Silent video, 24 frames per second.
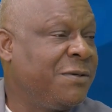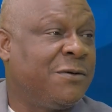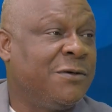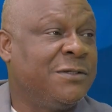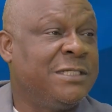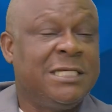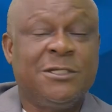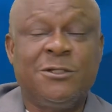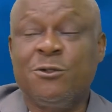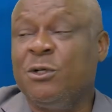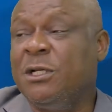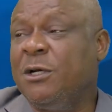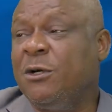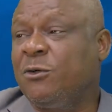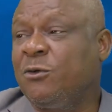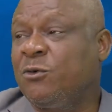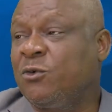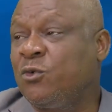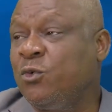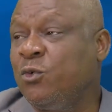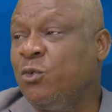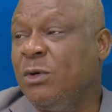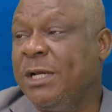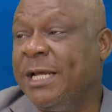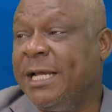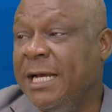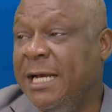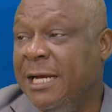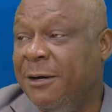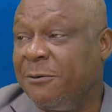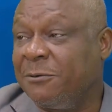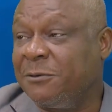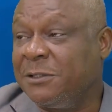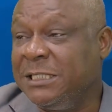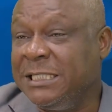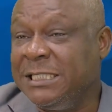Because there's only two ways
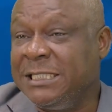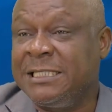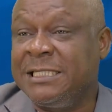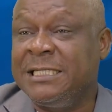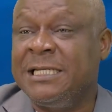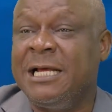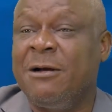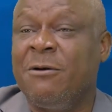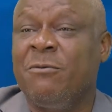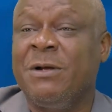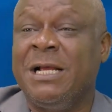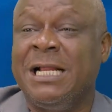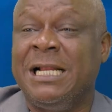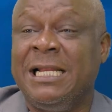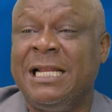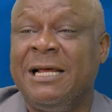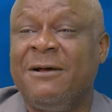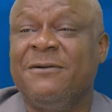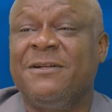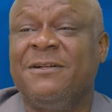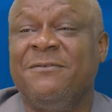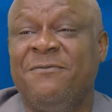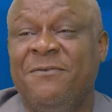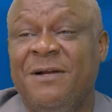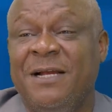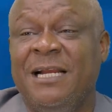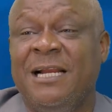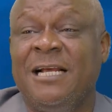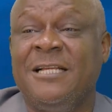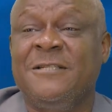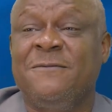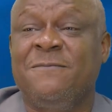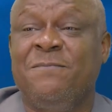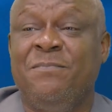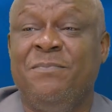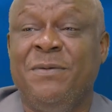out. It's either we allow the
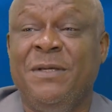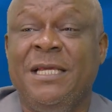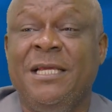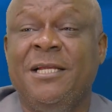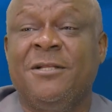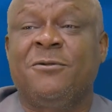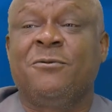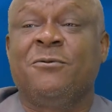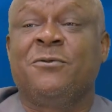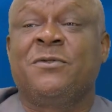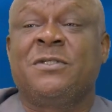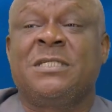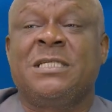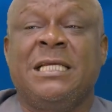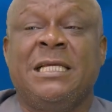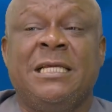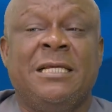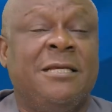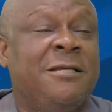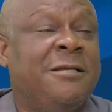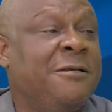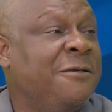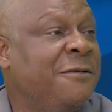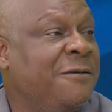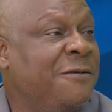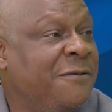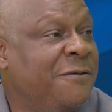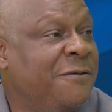finance bill to stay,